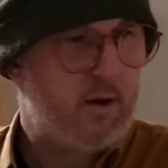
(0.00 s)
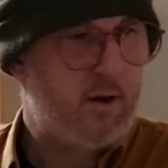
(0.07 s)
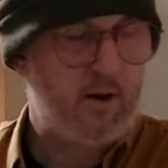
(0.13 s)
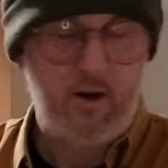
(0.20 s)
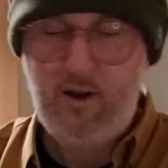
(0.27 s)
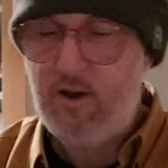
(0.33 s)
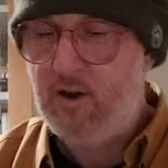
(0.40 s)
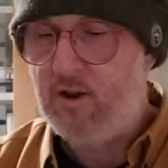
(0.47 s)

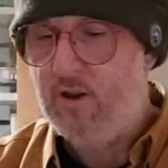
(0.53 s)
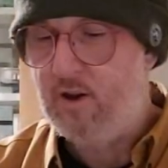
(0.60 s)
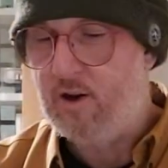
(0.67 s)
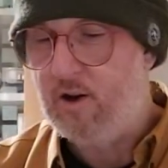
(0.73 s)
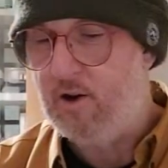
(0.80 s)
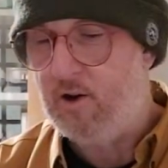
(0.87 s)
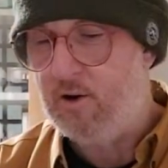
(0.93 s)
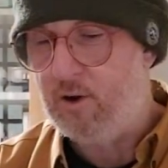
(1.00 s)
You hear the
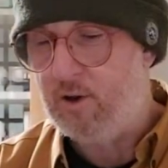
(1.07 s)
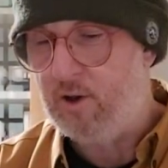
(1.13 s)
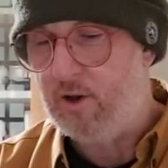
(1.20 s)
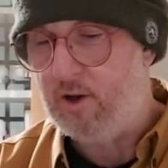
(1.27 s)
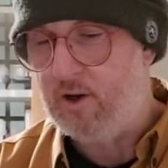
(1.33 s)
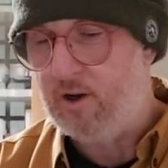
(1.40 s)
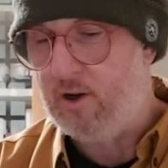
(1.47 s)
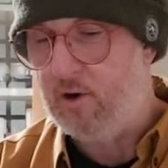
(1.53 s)
clock
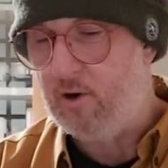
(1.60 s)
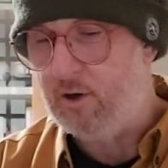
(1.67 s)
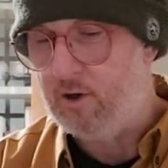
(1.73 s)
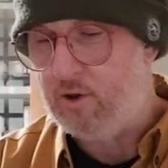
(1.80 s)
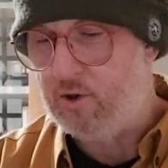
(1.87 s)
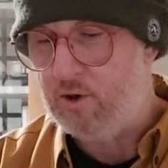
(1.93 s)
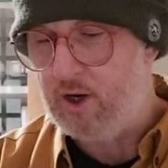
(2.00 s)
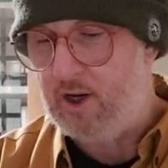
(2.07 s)

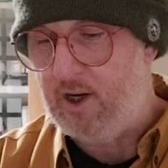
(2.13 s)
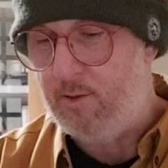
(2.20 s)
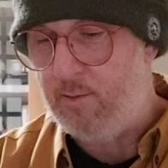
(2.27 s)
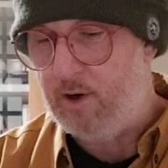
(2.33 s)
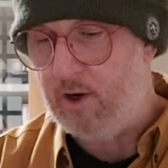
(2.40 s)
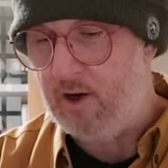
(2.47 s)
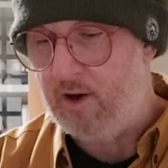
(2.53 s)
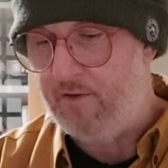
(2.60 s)
draining
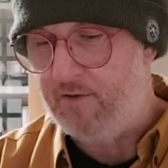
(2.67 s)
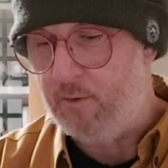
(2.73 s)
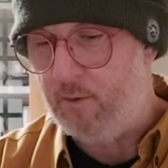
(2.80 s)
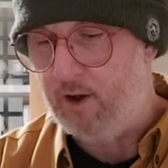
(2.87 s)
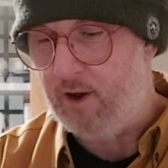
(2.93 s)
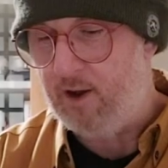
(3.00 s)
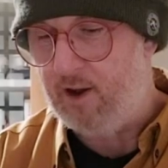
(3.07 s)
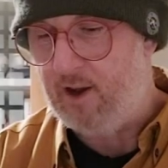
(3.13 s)
my life
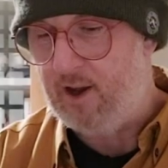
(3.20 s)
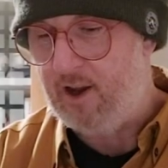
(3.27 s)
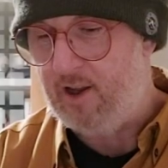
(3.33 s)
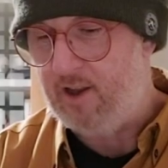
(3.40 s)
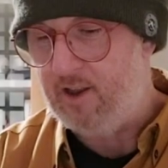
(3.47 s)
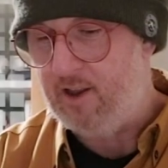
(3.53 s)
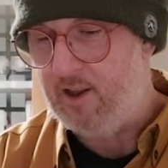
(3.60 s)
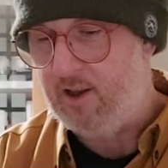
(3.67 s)
away. I
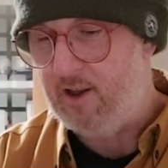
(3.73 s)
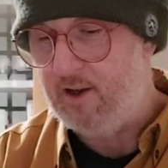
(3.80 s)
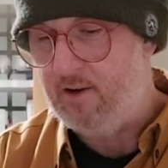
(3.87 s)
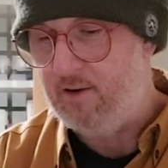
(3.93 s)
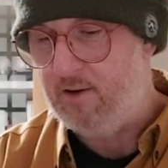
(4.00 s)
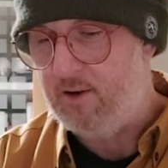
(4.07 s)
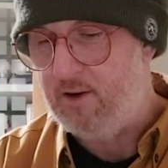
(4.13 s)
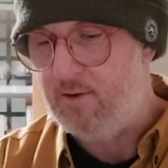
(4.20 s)

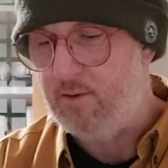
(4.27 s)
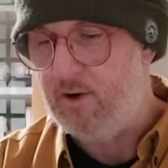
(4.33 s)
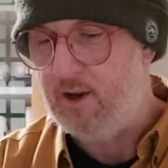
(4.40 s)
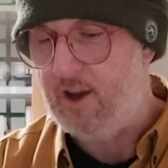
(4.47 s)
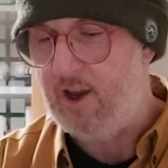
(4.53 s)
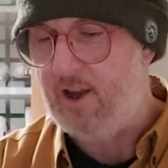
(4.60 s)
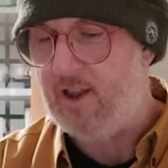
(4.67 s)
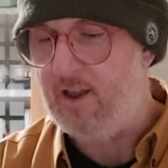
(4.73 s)
don't
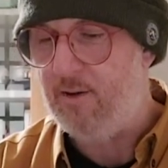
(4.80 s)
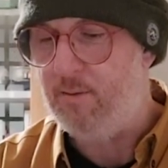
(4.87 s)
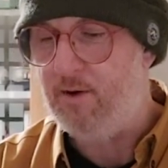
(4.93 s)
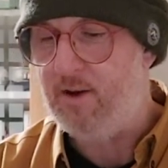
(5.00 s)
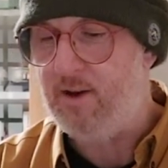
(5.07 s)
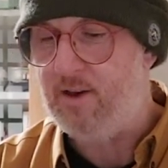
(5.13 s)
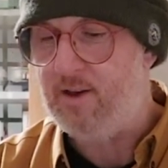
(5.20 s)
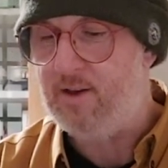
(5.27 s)
hate it,
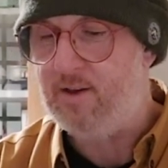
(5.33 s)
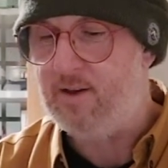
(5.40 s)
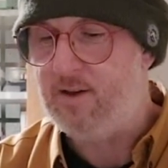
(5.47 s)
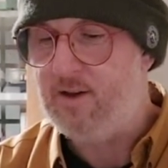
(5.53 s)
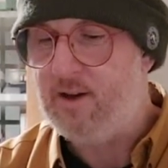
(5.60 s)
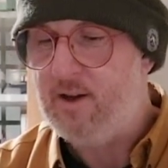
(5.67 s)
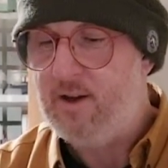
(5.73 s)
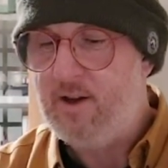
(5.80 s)
but
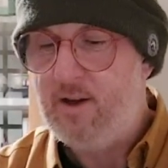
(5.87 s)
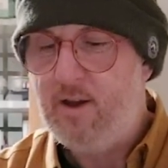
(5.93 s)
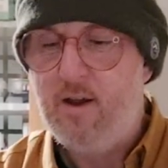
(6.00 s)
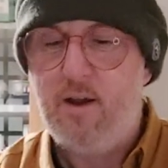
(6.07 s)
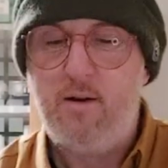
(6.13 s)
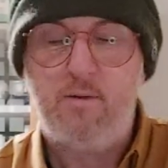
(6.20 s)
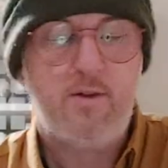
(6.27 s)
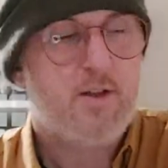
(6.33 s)

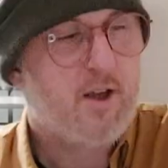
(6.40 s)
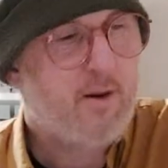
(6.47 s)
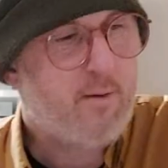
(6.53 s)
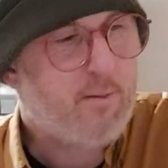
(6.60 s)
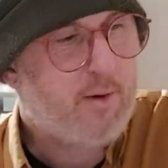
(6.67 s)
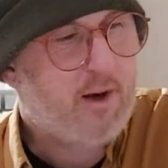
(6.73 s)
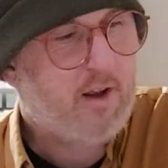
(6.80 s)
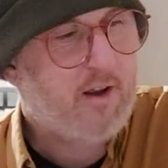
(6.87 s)

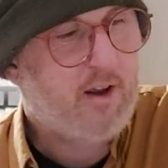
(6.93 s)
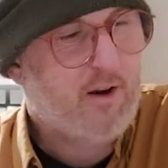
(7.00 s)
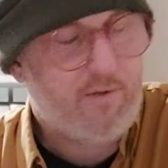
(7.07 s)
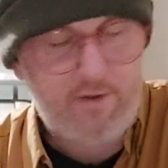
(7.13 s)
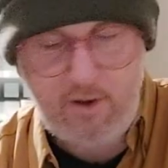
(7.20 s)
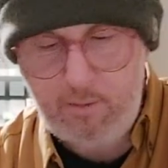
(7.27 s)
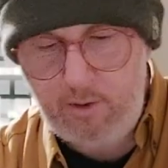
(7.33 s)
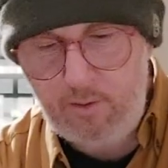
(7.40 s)
I've been
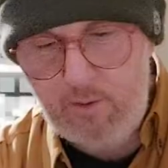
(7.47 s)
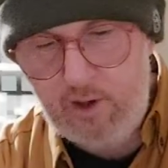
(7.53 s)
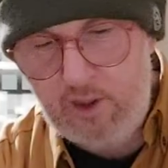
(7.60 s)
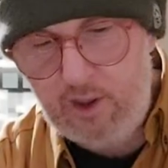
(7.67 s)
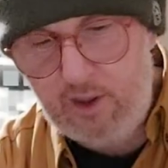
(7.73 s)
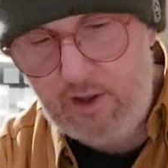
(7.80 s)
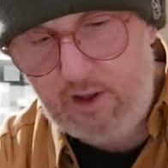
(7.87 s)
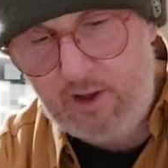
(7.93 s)
uncomfortable
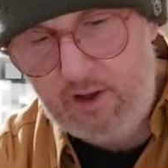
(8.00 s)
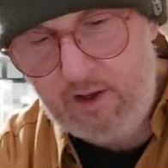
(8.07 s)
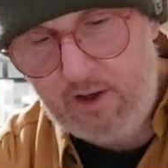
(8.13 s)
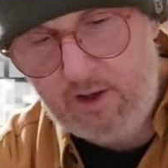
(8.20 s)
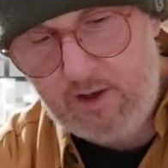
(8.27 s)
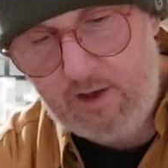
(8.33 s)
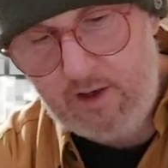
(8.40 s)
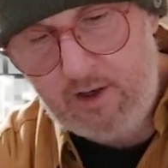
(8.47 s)
with
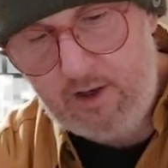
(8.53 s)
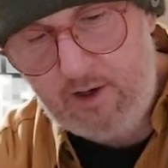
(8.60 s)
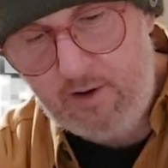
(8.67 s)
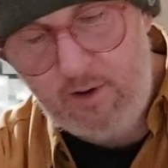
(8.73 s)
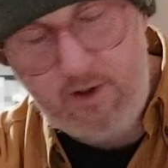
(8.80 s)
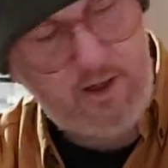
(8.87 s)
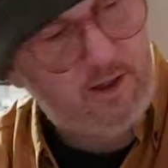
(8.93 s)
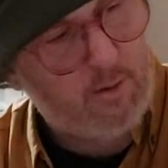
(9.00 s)
the
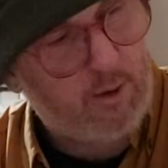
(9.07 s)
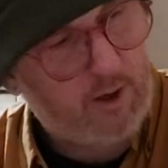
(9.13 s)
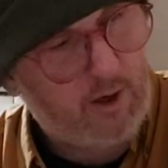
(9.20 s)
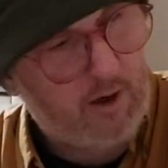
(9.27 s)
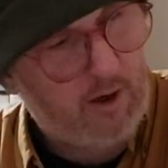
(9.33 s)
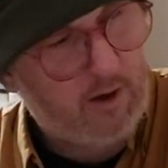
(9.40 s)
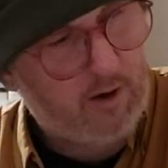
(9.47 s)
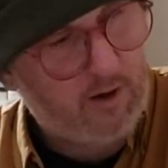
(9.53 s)
noise of the
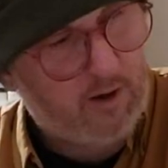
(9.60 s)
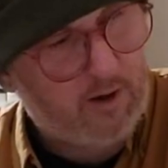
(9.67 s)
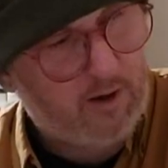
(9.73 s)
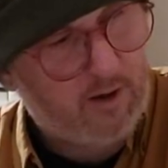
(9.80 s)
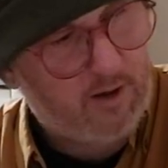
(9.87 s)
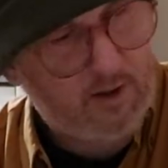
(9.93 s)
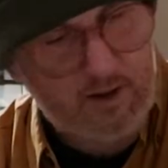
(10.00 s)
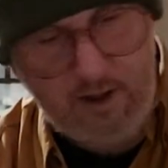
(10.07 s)
clock,
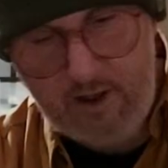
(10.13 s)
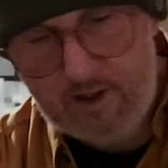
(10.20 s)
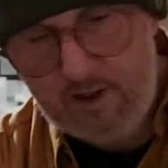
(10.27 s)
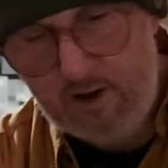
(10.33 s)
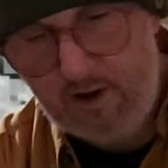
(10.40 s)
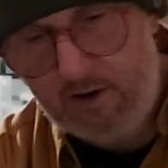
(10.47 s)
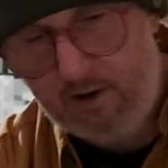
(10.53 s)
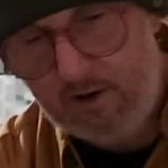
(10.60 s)
this
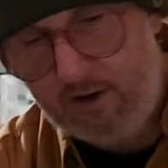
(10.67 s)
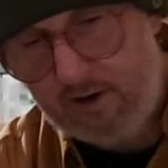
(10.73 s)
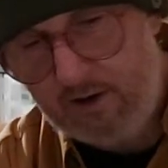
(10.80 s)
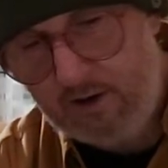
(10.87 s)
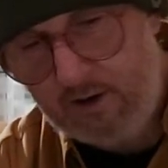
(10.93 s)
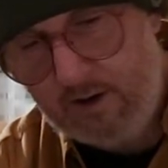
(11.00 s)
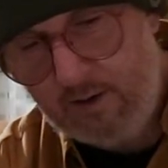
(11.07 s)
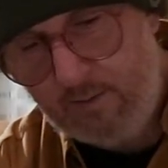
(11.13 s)
clock.
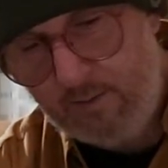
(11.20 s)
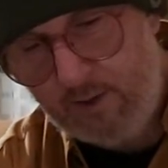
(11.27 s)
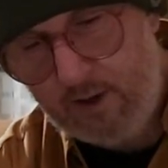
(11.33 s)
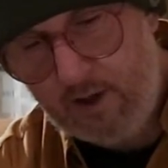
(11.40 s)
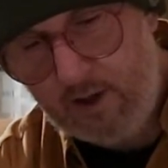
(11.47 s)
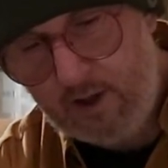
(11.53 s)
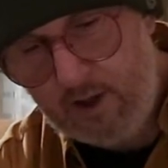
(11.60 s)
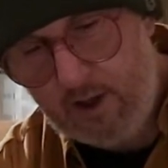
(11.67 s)

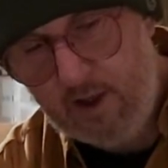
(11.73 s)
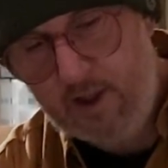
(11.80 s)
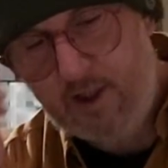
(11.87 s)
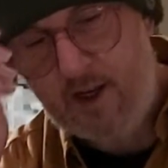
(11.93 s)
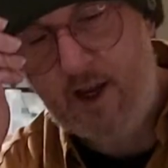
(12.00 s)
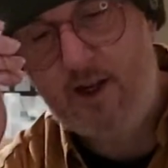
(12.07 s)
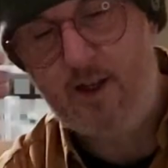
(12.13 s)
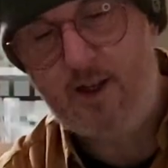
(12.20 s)
The
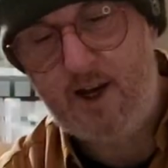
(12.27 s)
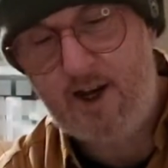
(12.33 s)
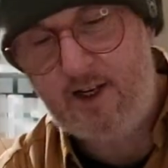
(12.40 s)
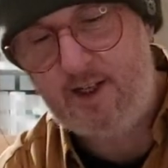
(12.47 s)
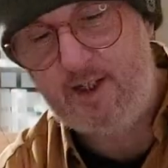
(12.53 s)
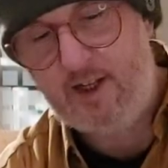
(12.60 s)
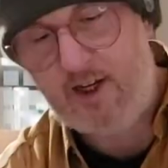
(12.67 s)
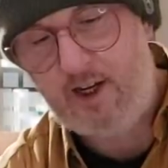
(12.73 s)
second
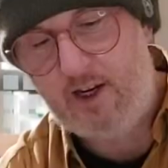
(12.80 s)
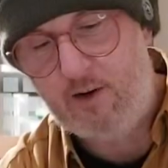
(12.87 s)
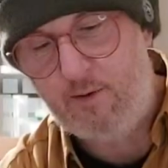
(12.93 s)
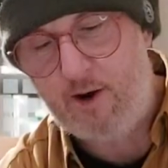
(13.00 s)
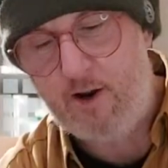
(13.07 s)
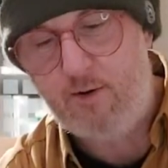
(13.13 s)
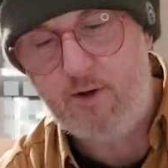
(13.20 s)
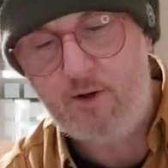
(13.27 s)
hand ticking
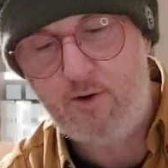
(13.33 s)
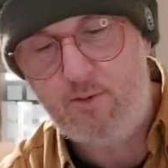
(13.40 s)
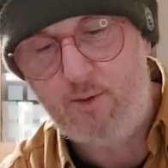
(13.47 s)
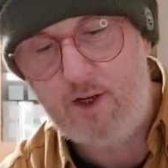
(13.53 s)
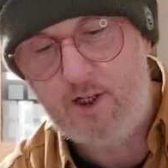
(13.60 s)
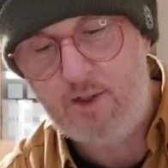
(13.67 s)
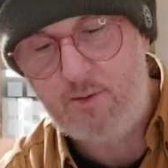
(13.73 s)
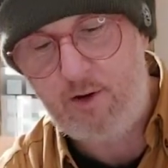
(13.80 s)
around, it
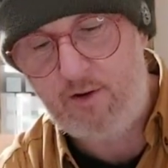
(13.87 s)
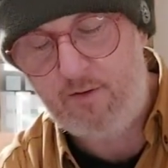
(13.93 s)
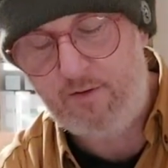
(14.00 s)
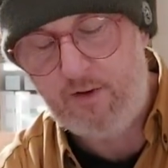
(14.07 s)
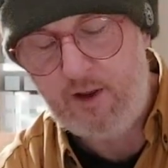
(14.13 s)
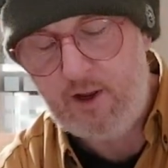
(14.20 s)
reminds me of